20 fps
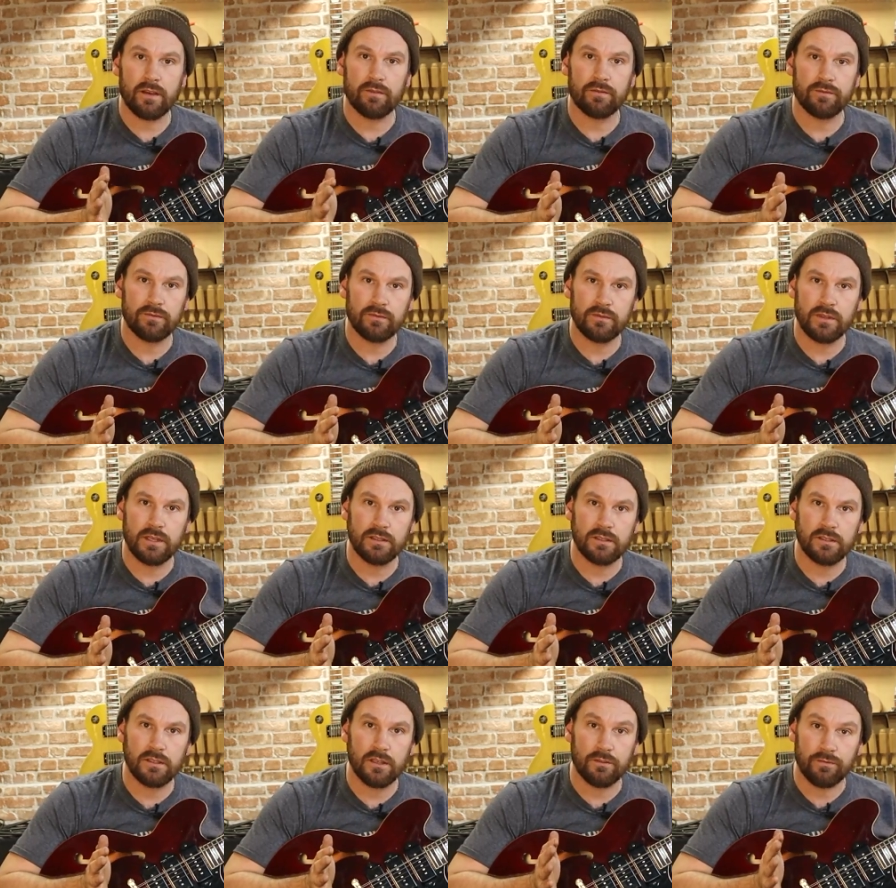have
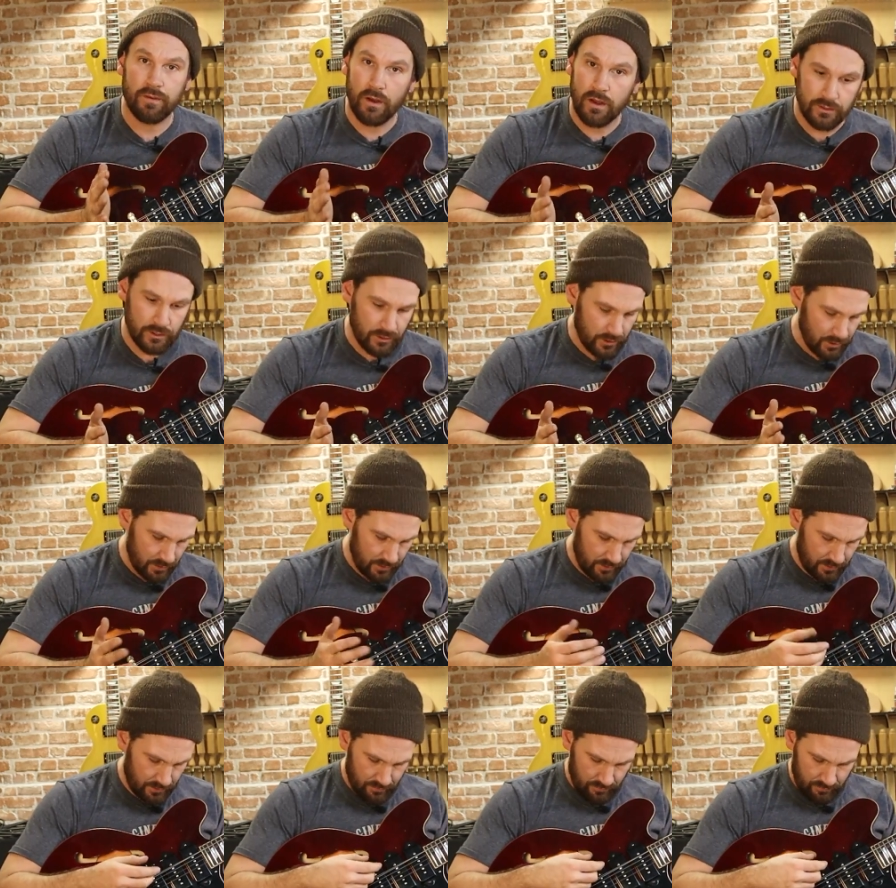its
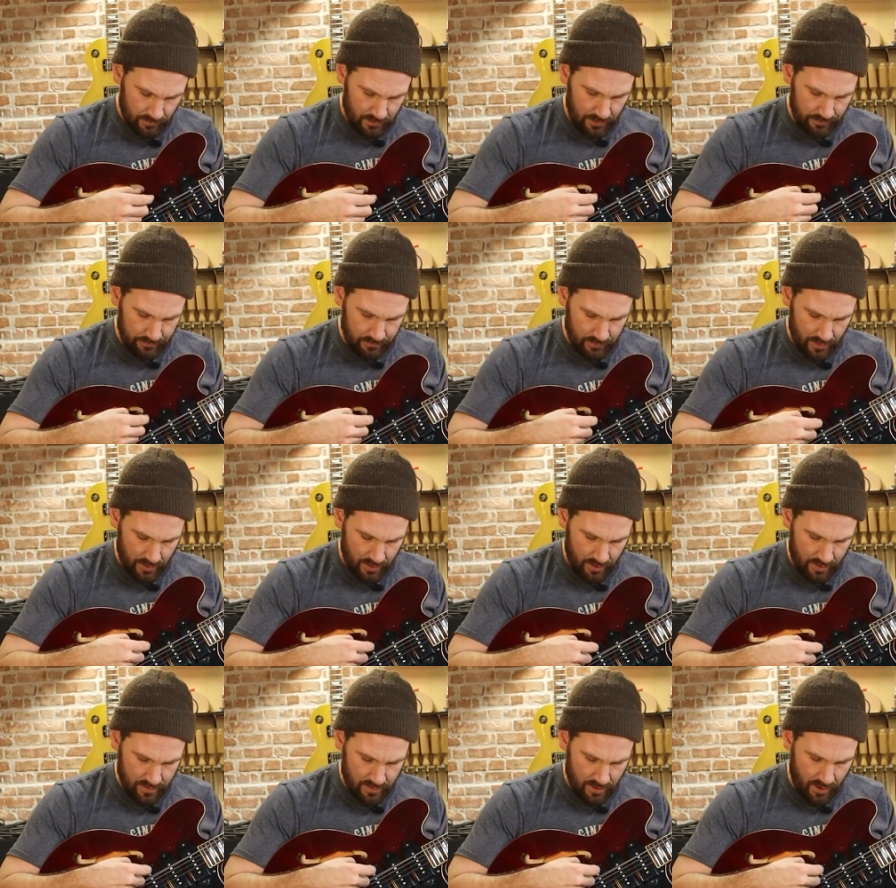advantages, given
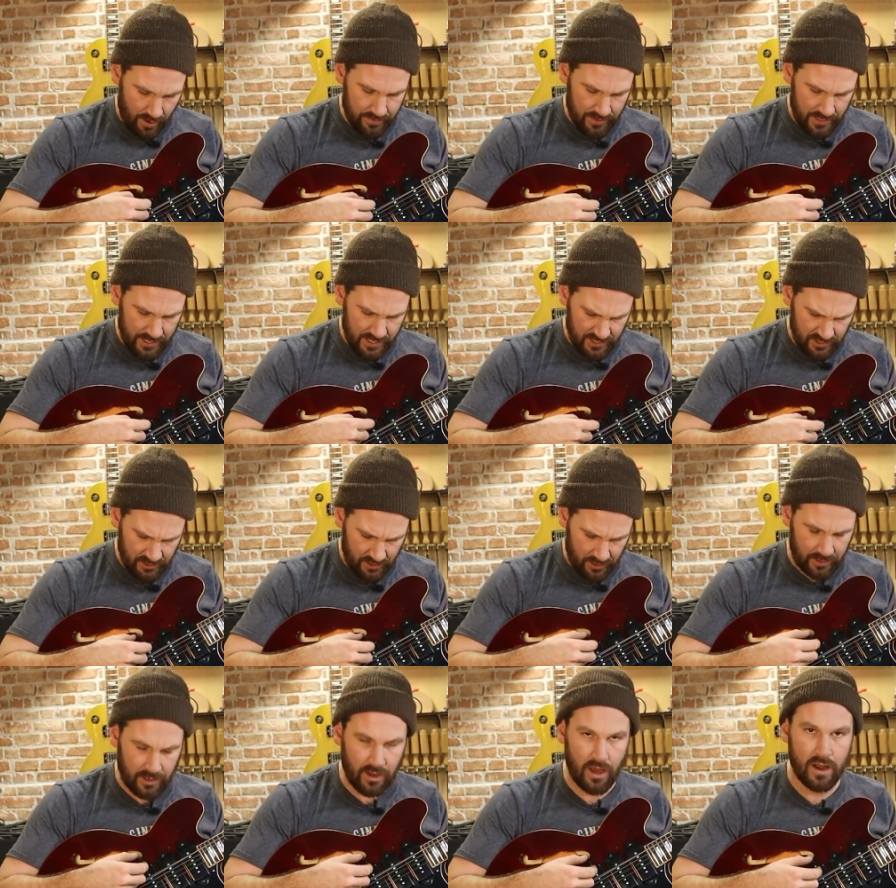that I think it's
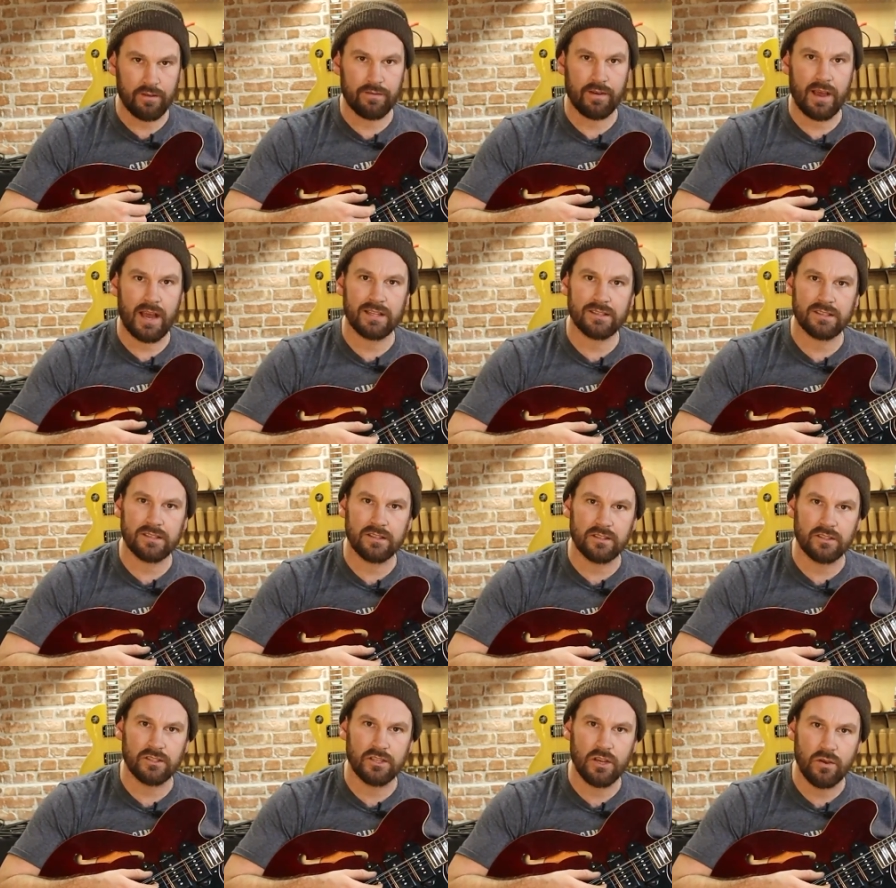going to kind of add to
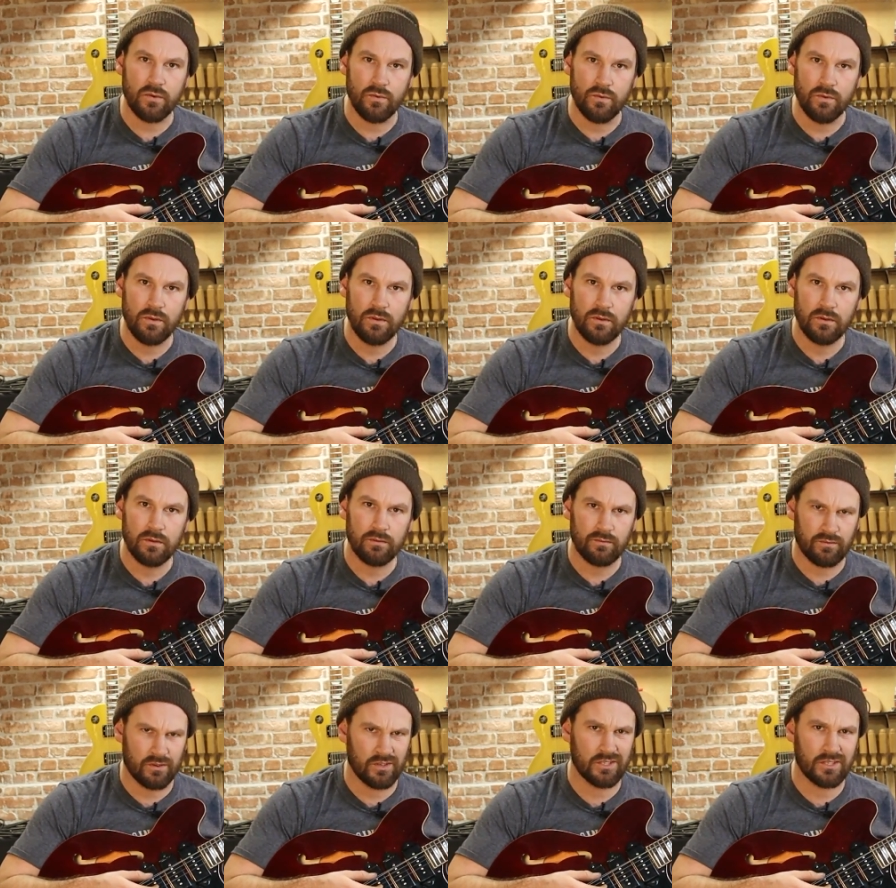the tone
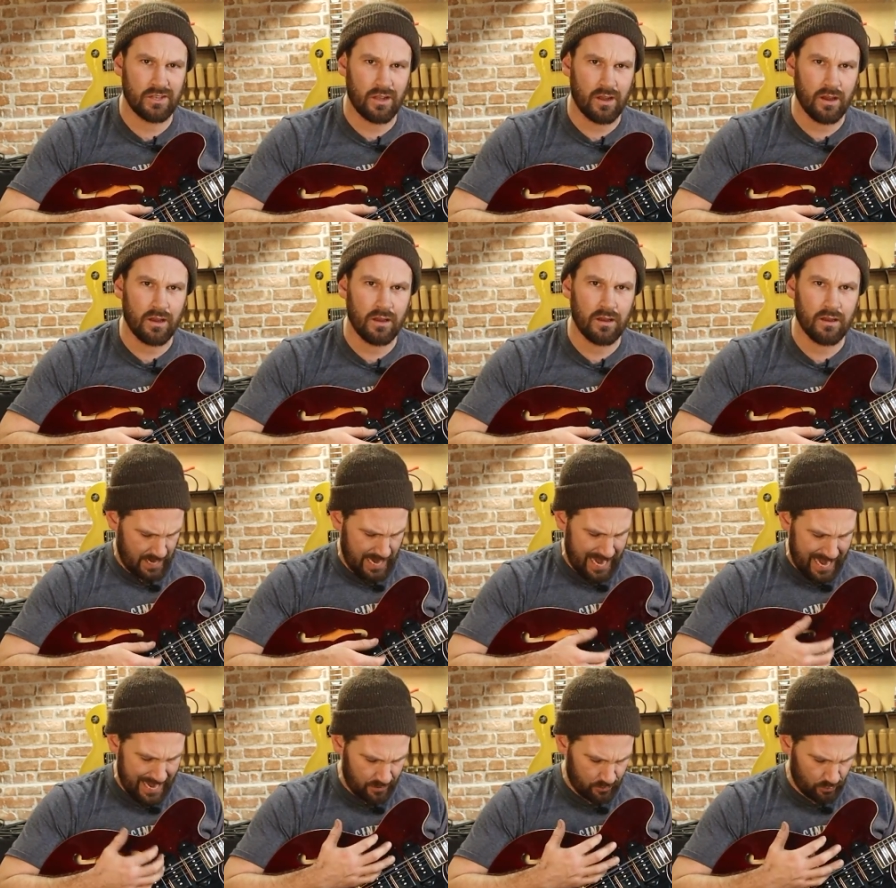for a start.
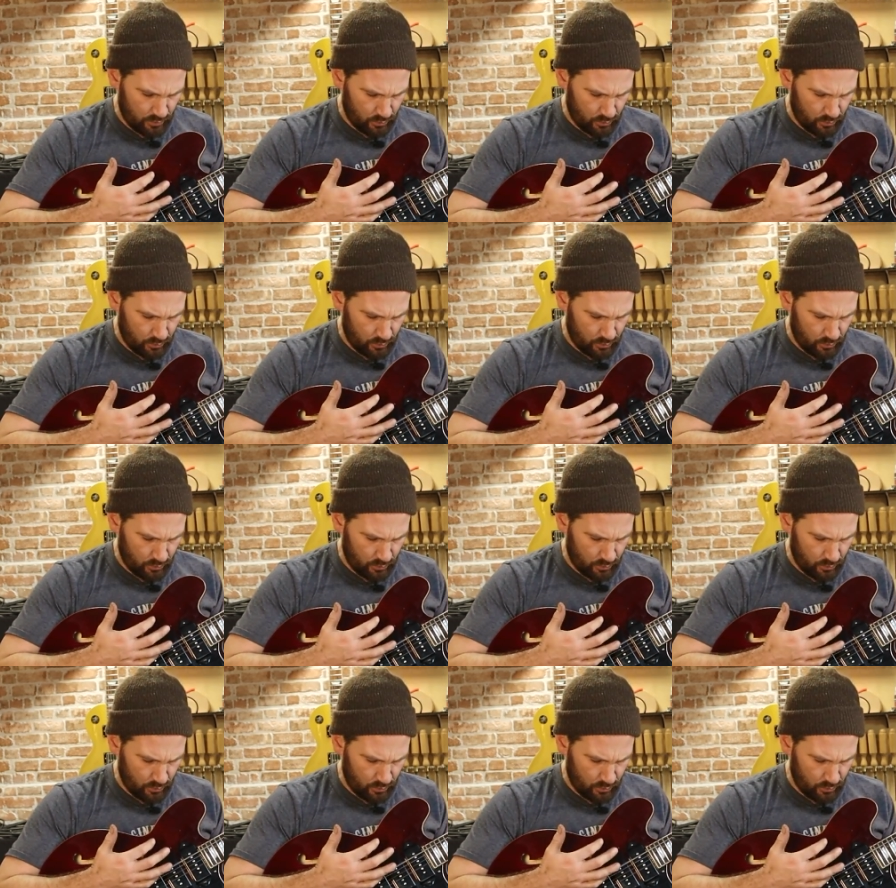And